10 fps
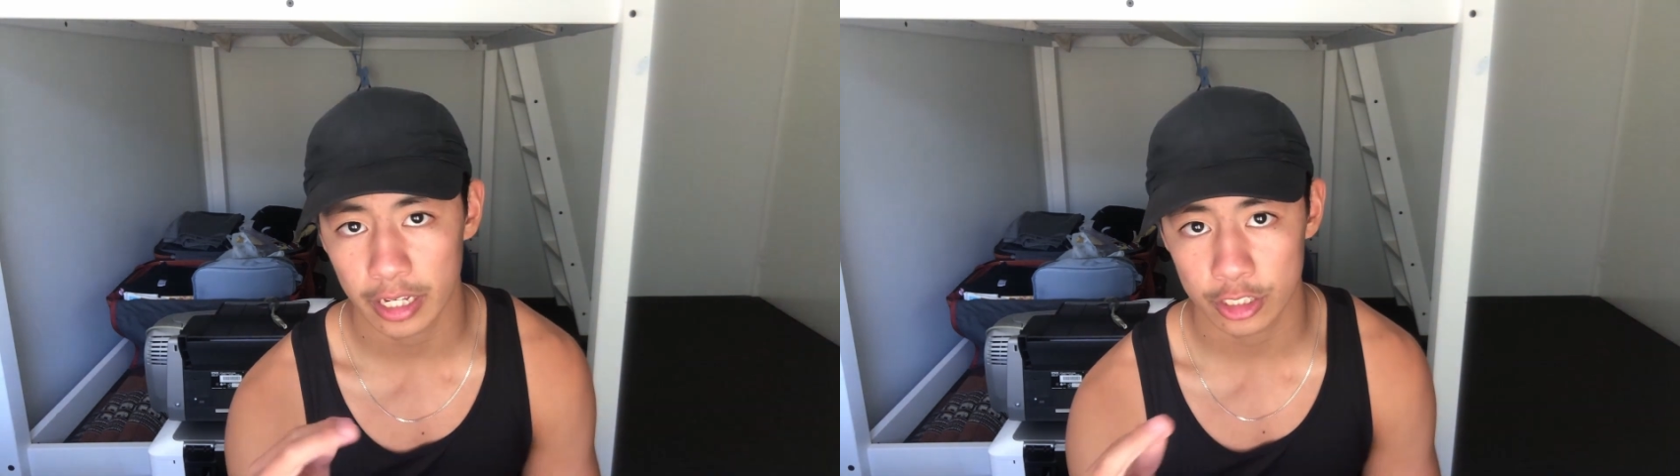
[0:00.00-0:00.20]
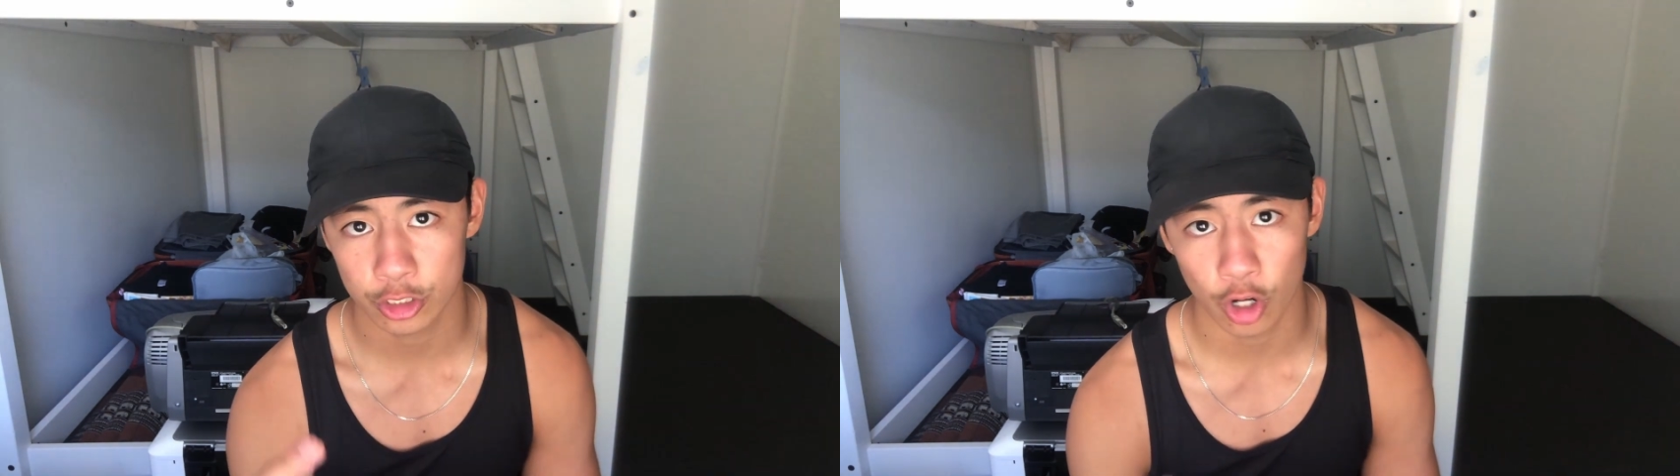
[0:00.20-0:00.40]

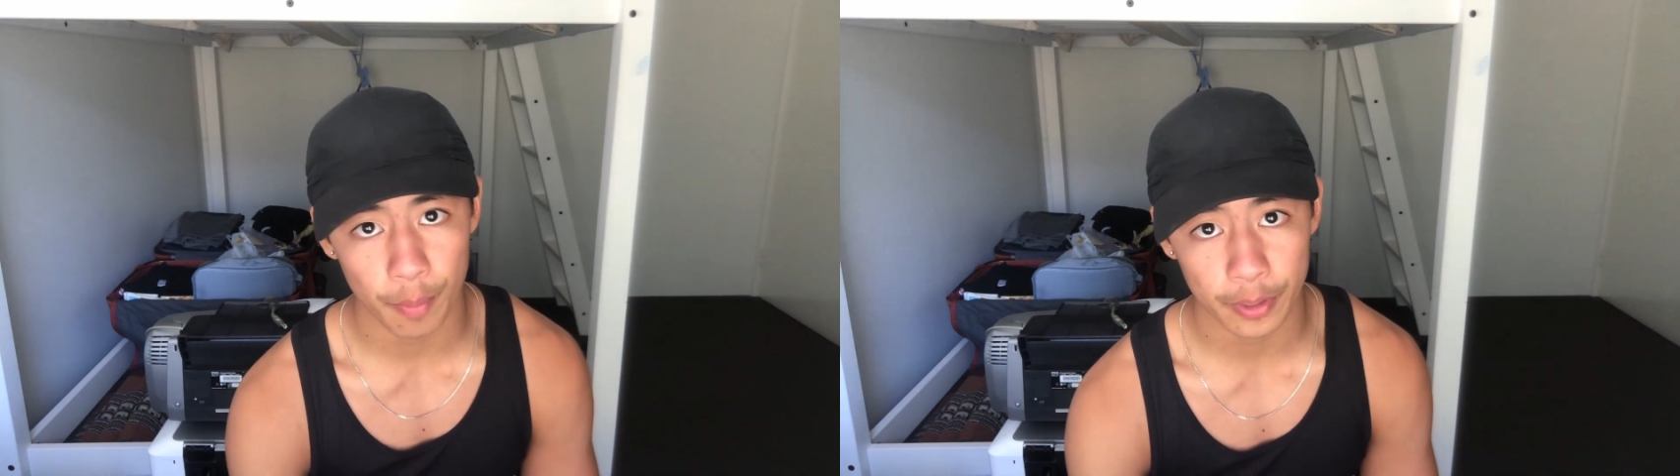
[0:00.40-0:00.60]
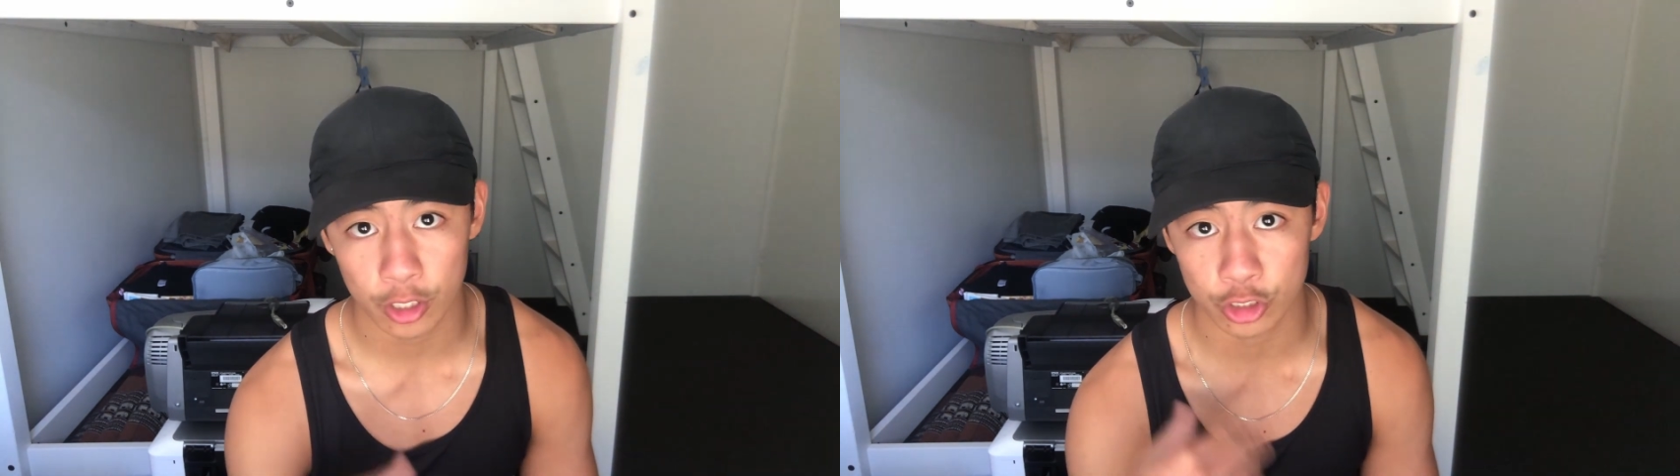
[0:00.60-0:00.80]
It's not
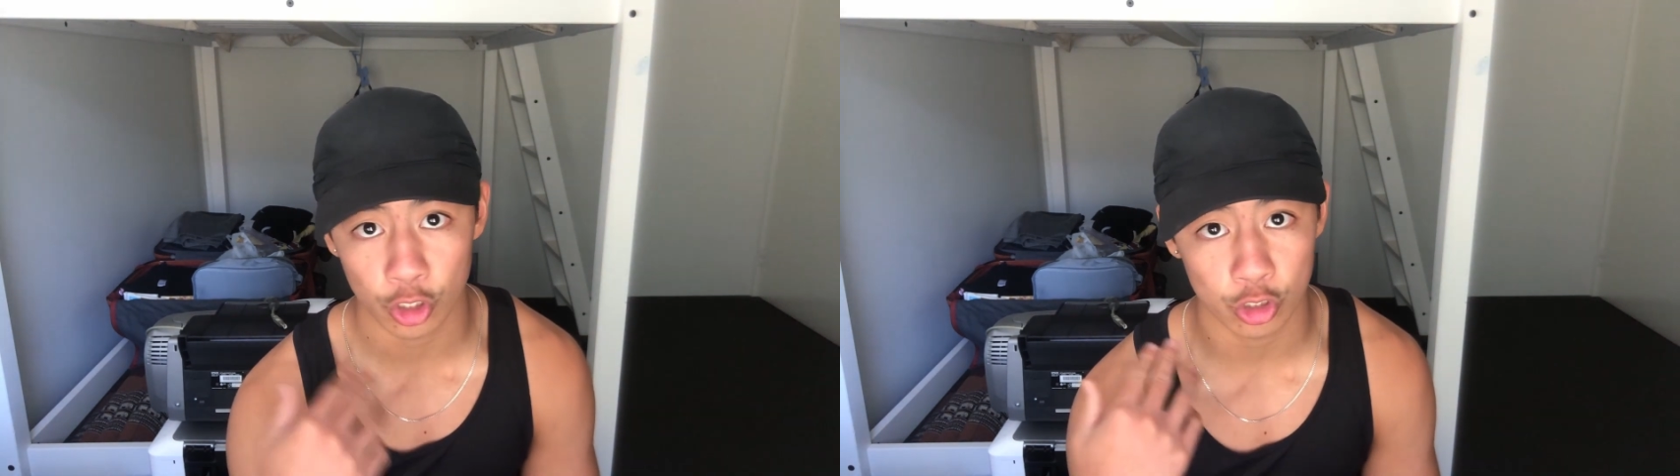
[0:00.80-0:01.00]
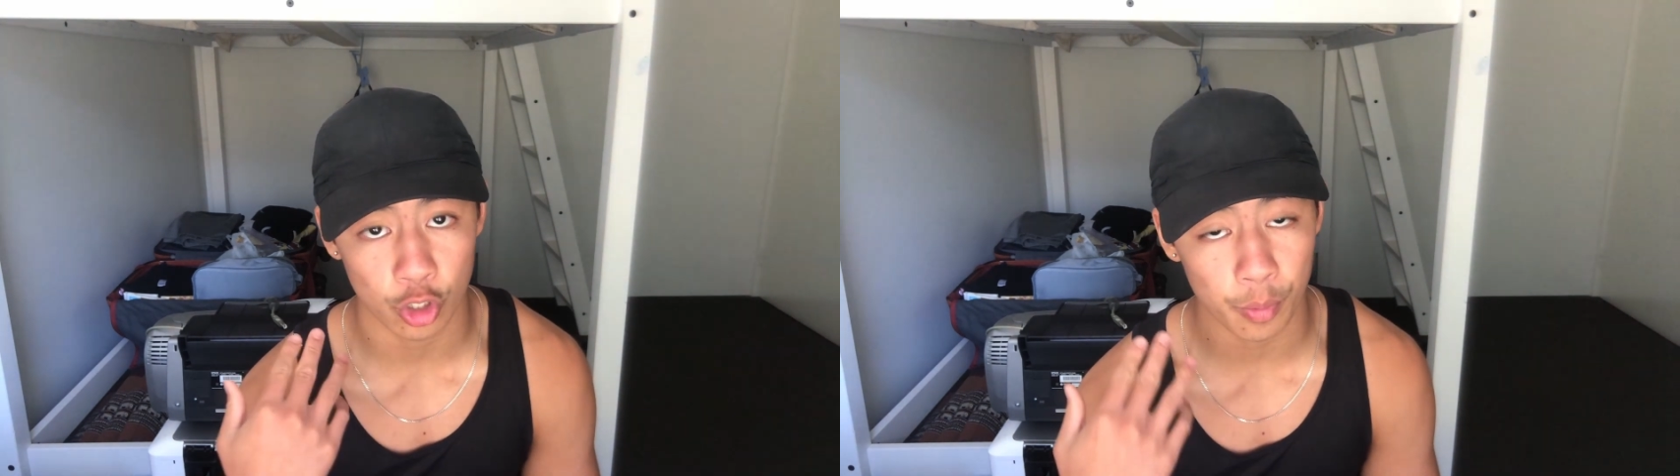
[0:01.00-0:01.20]
because
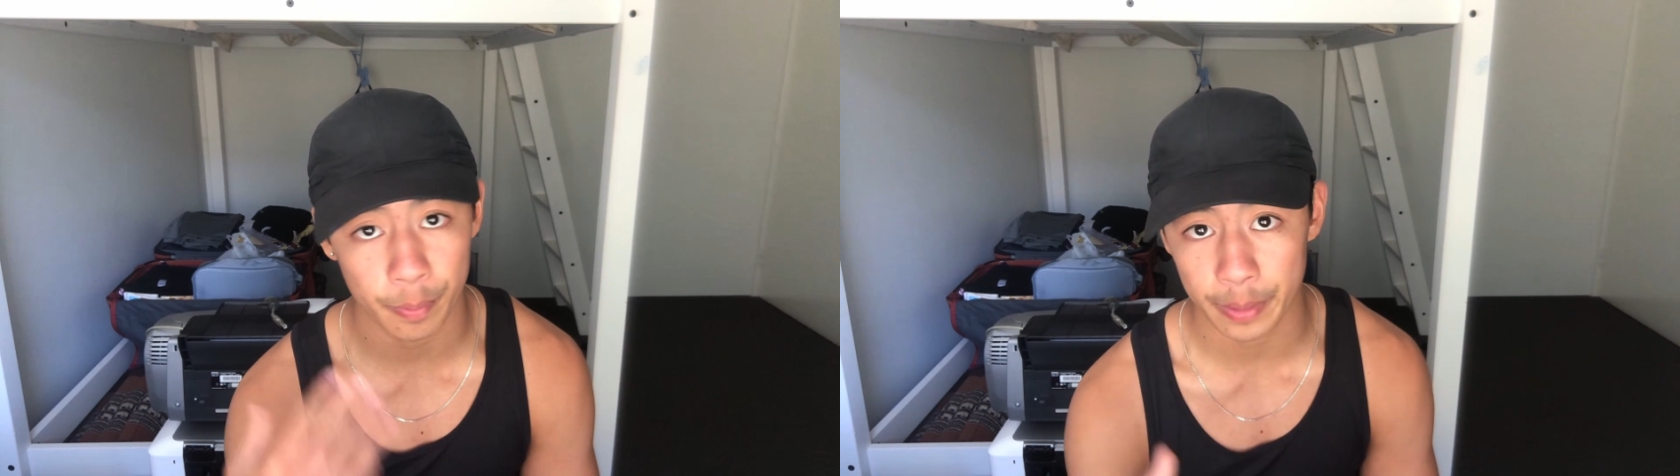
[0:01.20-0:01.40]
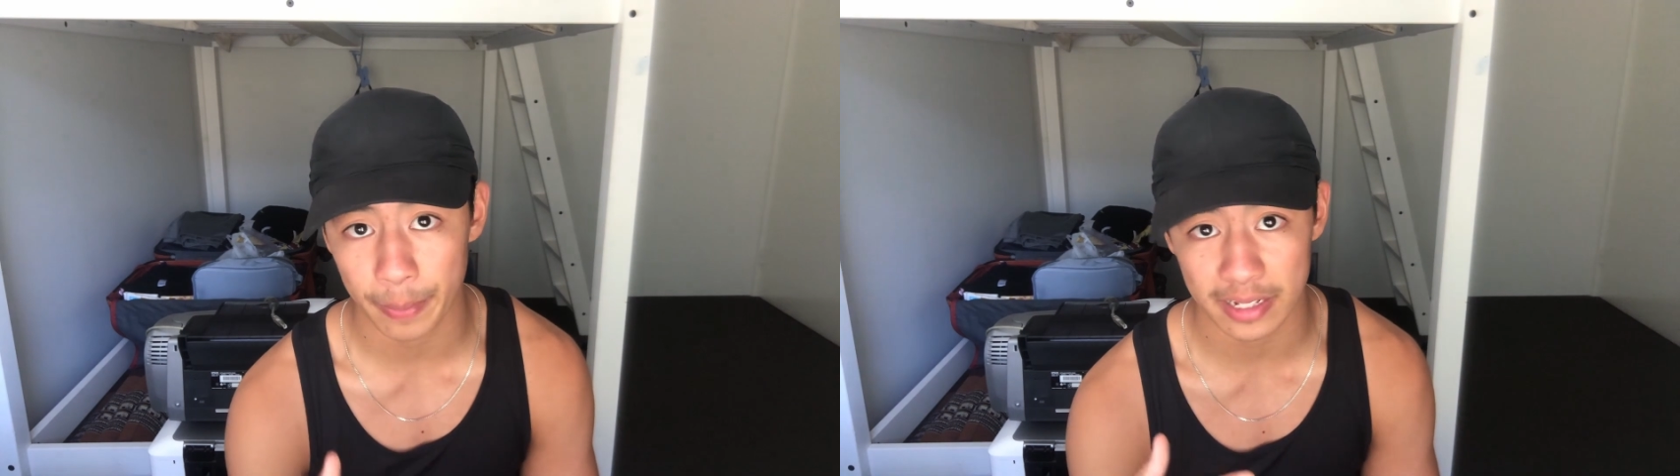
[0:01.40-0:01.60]
your
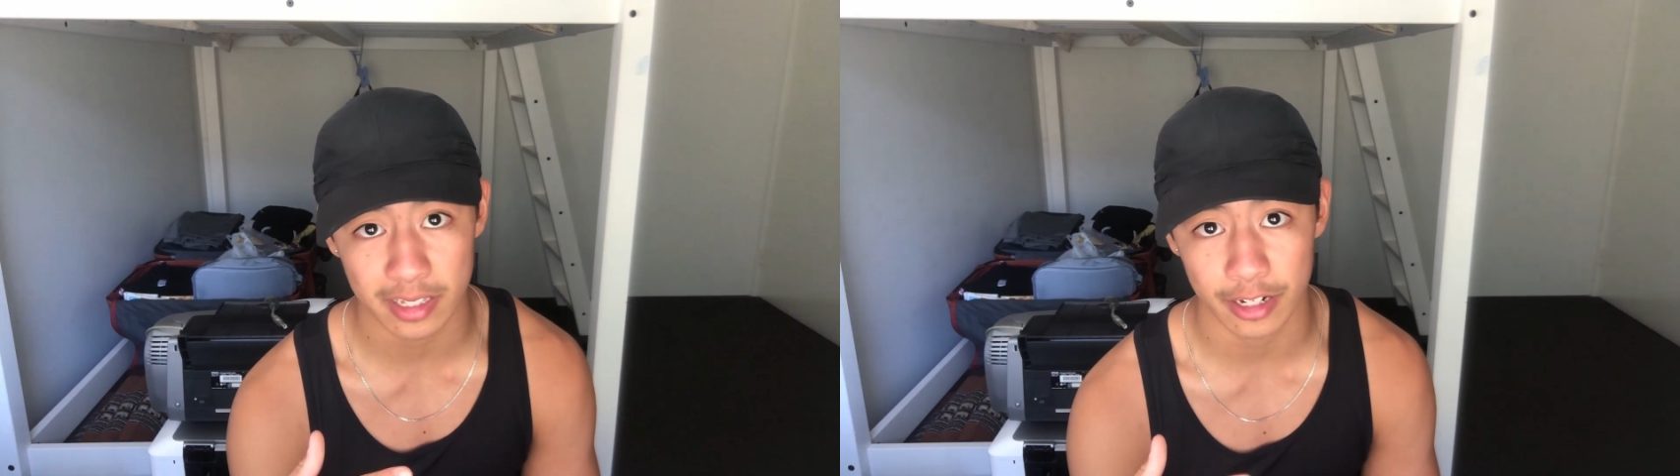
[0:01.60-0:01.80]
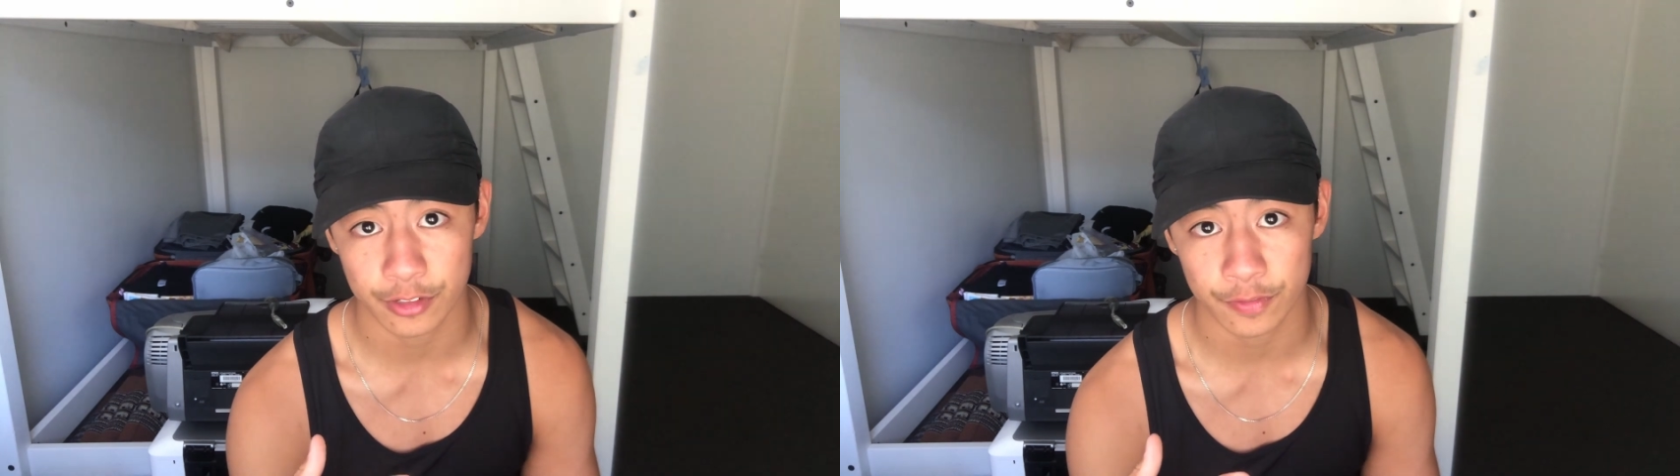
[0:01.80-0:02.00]
dopamine
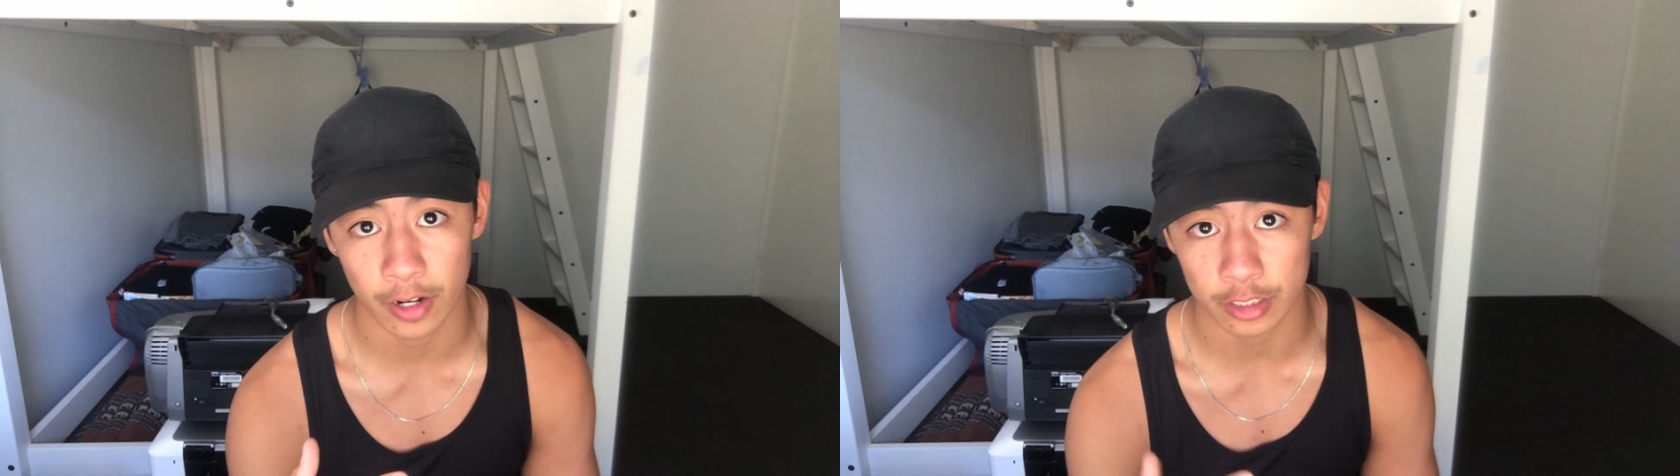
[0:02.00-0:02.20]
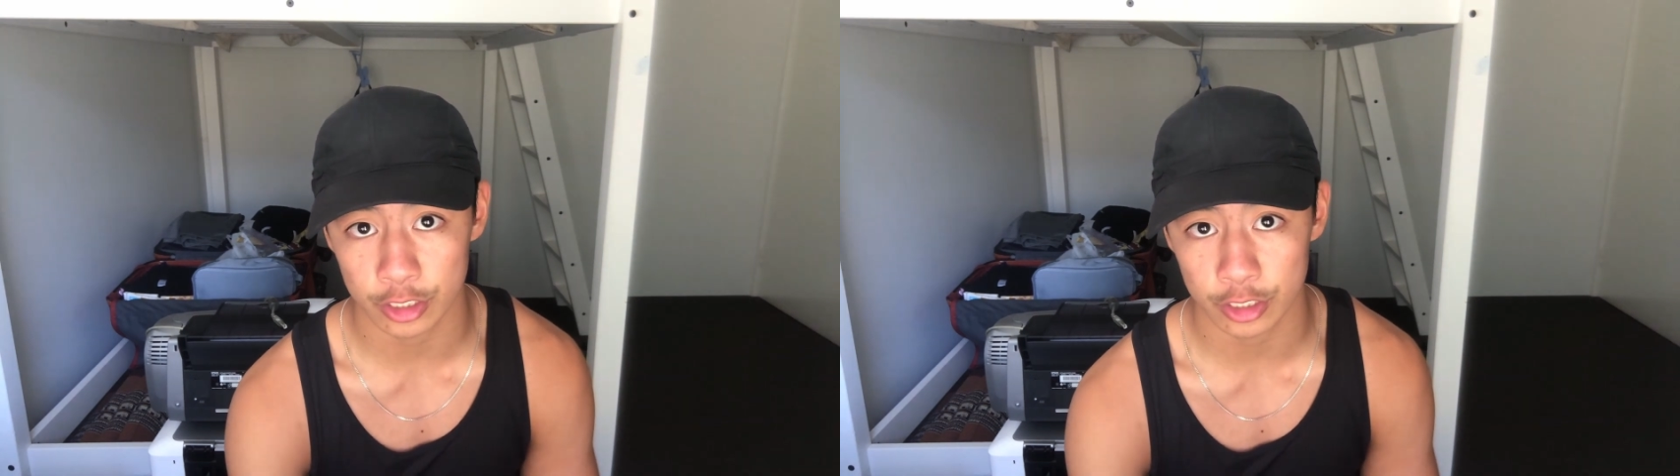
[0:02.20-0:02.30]
baseline is fucked.